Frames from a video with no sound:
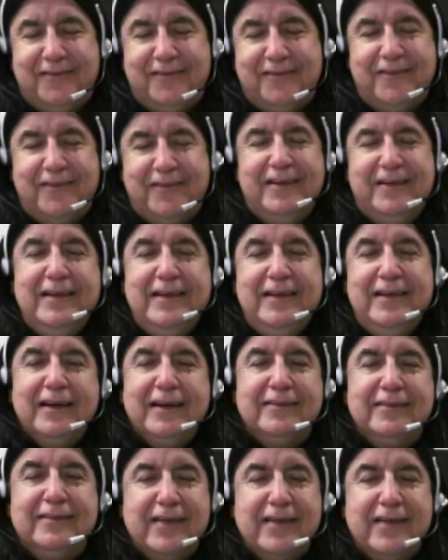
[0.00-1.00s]

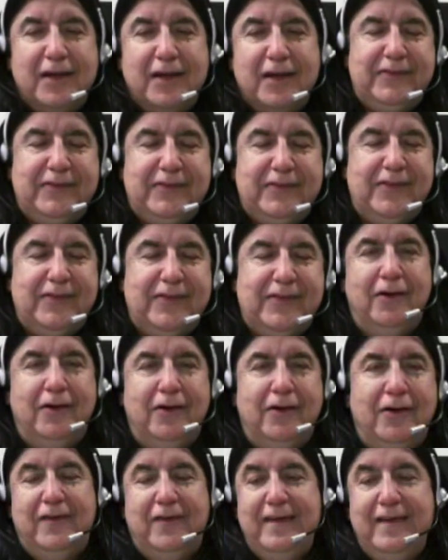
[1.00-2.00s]
Examples of
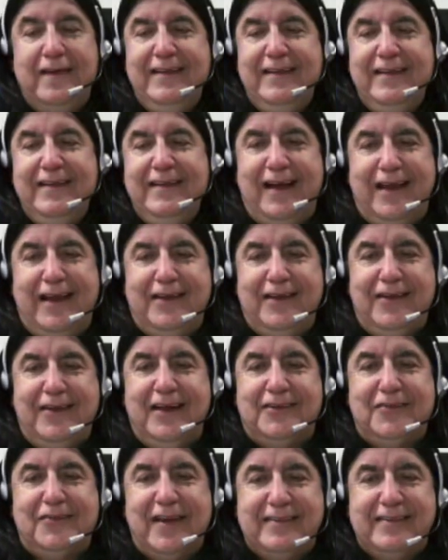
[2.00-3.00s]

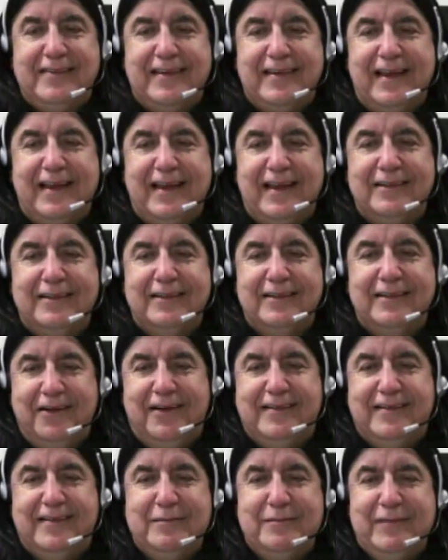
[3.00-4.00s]
transcendental
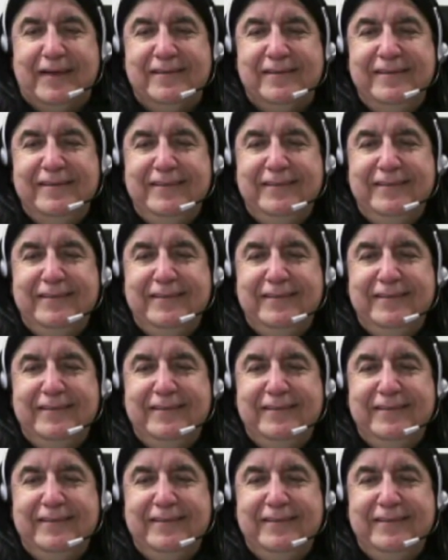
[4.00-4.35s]
holism.